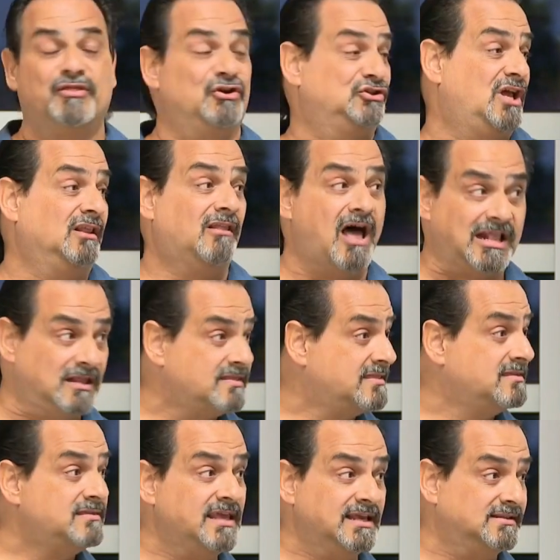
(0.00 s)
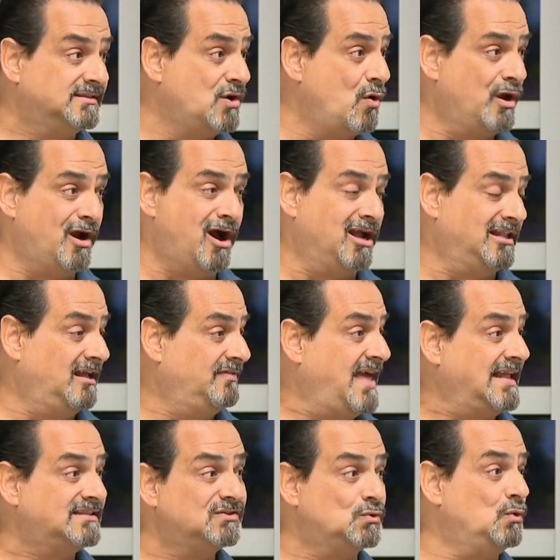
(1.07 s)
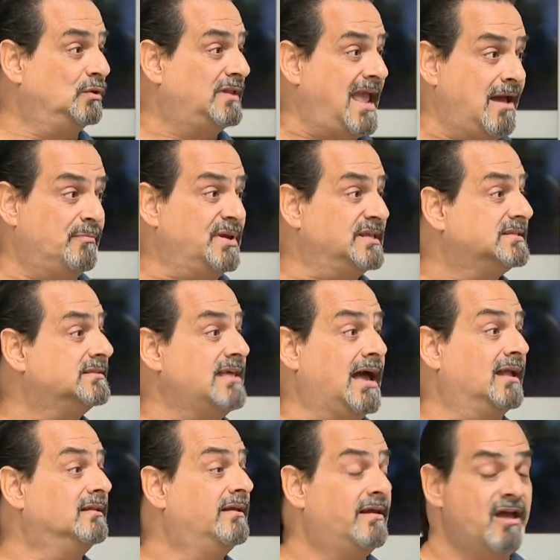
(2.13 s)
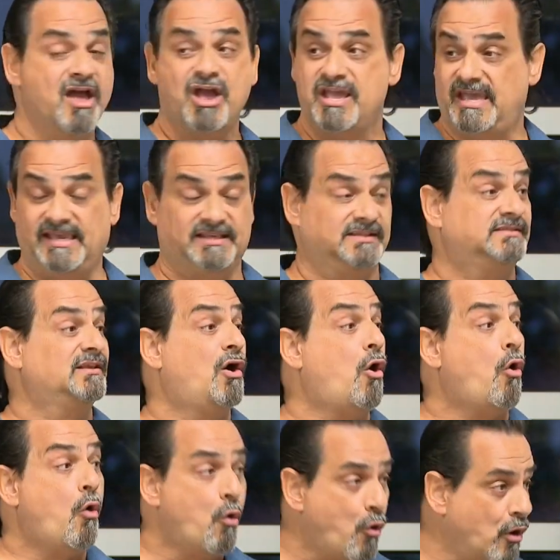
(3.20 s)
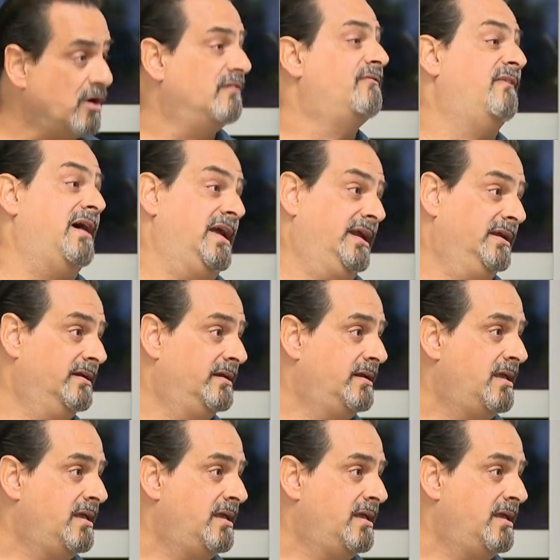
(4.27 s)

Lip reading: There's a lot of things going on that school campus that is horrifying.